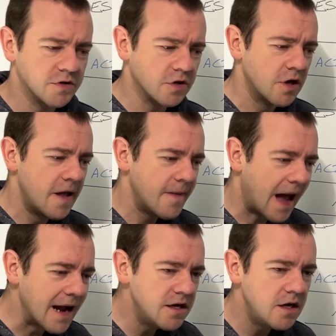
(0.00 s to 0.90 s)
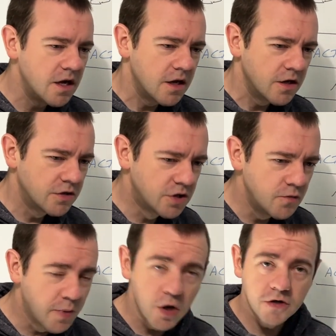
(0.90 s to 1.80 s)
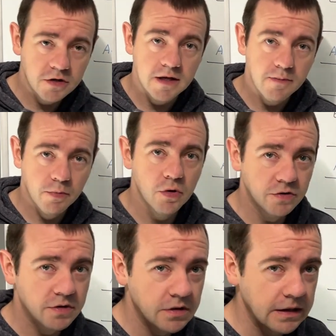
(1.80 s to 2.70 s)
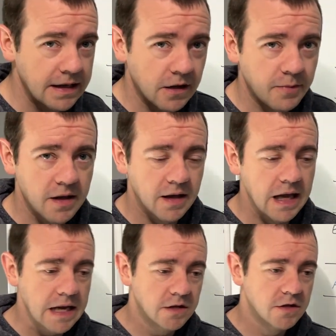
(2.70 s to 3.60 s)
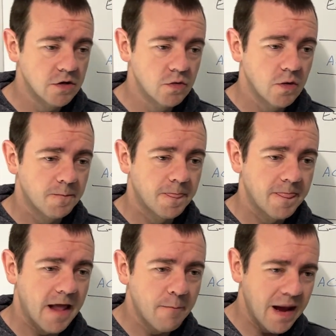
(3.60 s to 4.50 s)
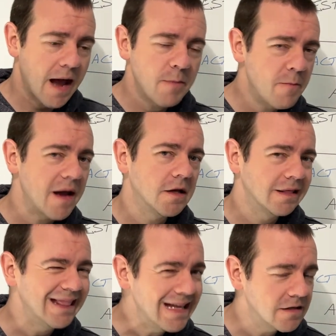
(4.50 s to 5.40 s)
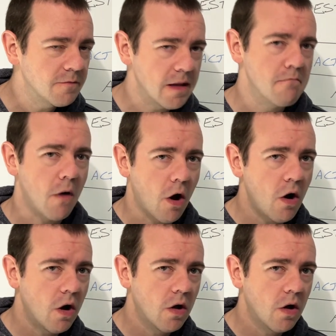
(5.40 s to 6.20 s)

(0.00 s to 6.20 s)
So I do personally put a little bit into, I'd be happy paying a little bit more,